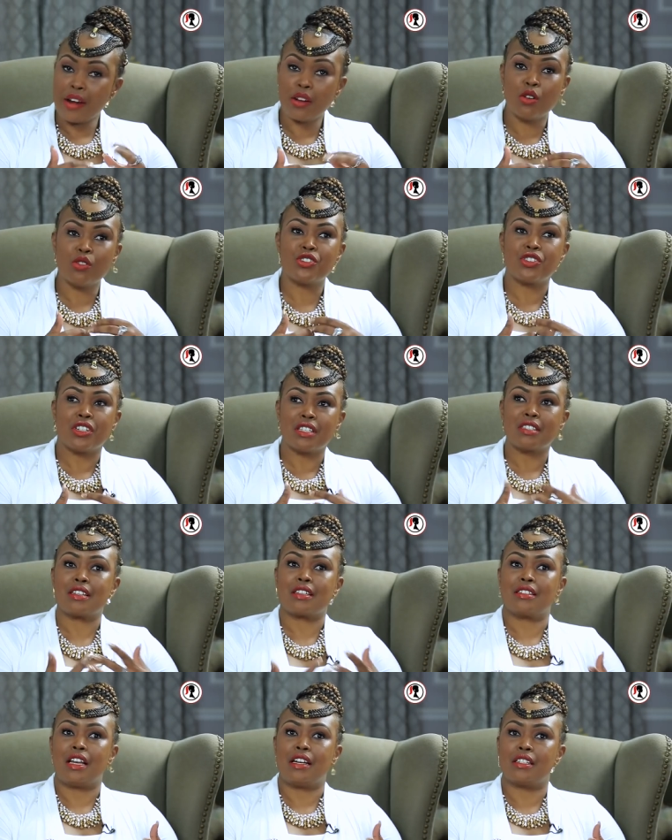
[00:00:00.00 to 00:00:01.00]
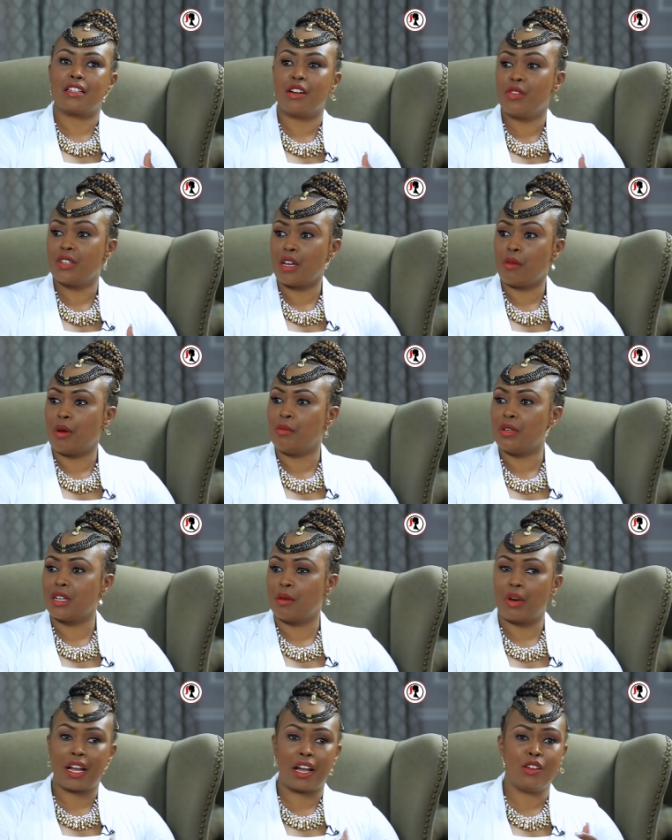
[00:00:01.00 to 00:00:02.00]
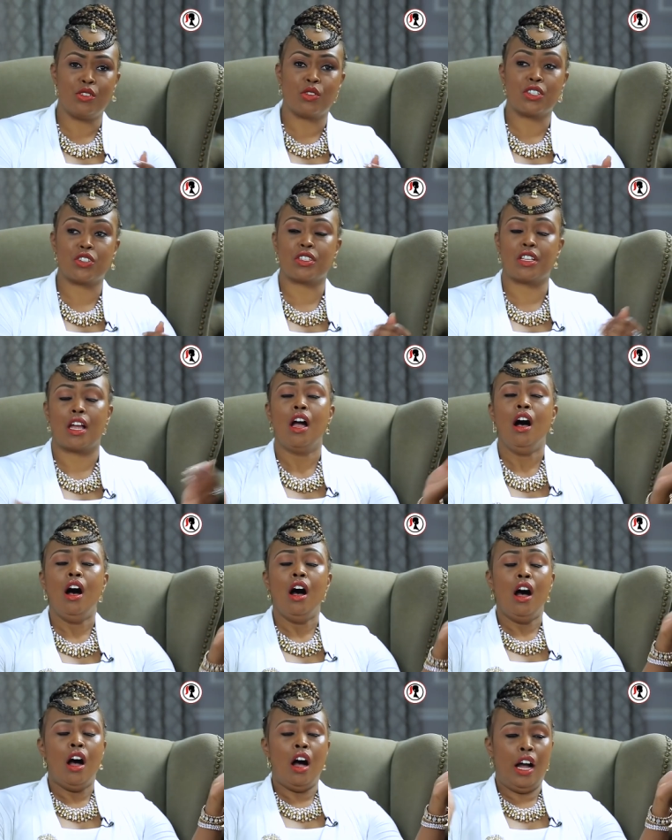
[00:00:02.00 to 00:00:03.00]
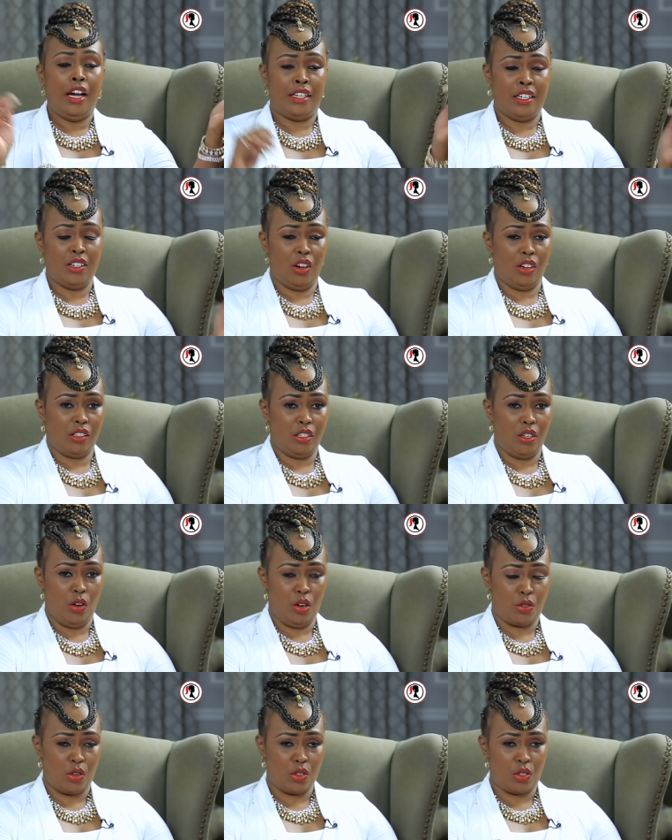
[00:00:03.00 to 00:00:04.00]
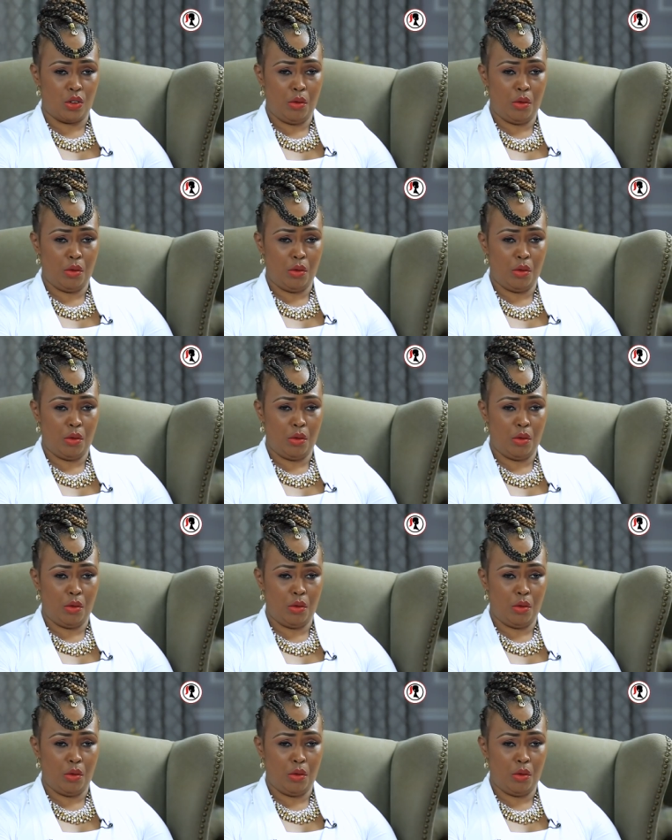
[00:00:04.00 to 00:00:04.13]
I know she's excited. Every time I meet her, I'm like, how are you doing? She's like, oh, I did not know it was